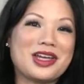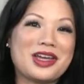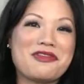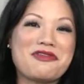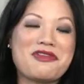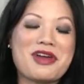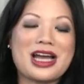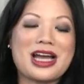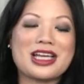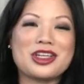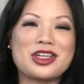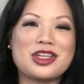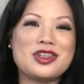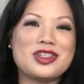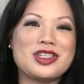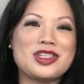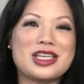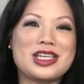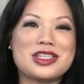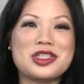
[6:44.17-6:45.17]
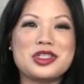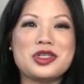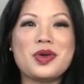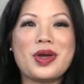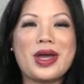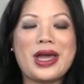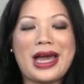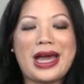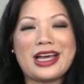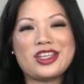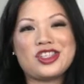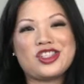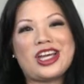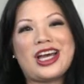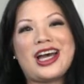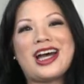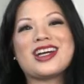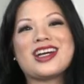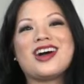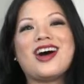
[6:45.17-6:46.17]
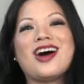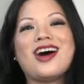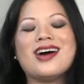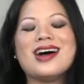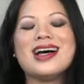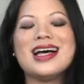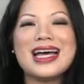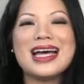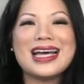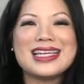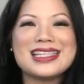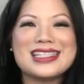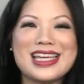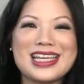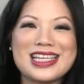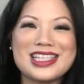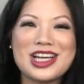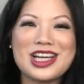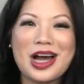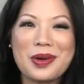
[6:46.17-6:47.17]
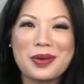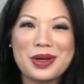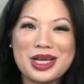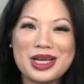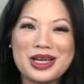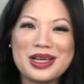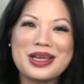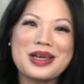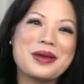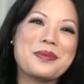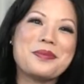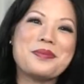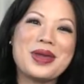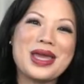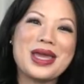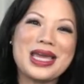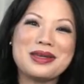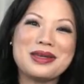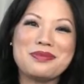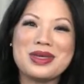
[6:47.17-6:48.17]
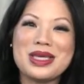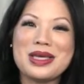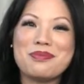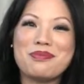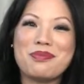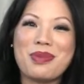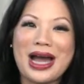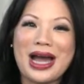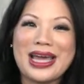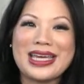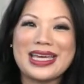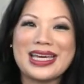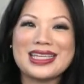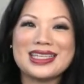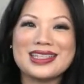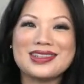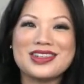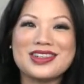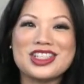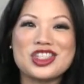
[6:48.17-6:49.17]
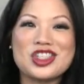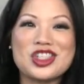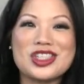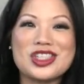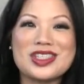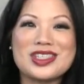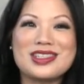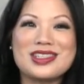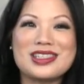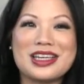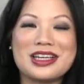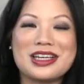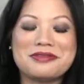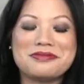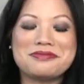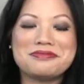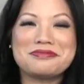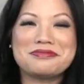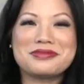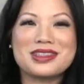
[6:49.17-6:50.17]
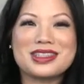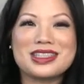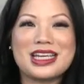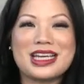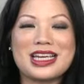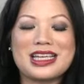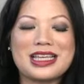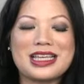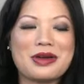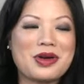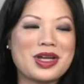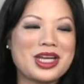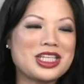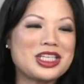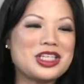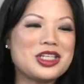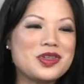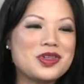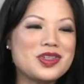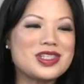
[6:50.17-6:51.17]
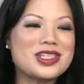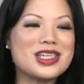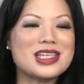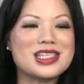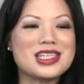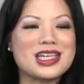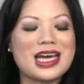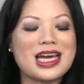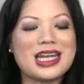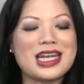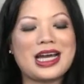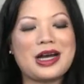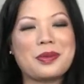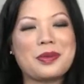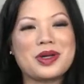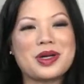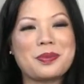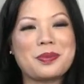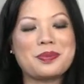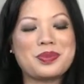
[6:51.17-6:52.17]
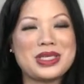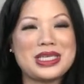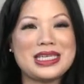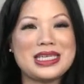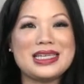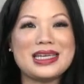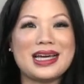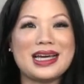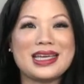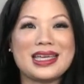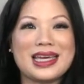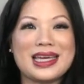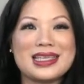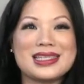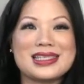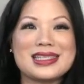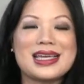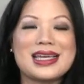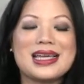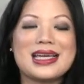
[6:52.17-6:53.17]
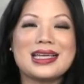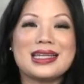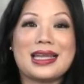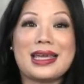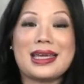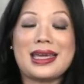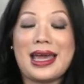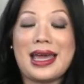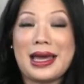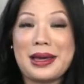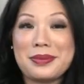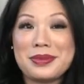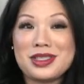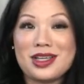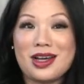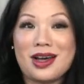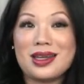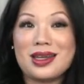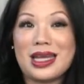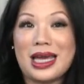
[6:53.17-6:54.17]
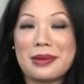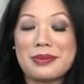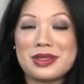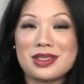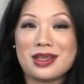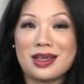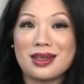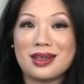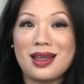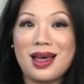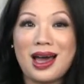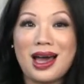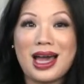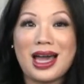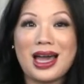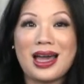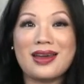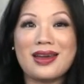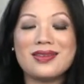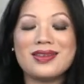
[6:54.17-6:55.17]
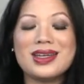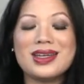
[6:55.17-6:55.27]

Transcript: In fact, they're using this new hashtag called TikTok made me buy it, which is, they want to use this to kind of help compete against like Amazon Live,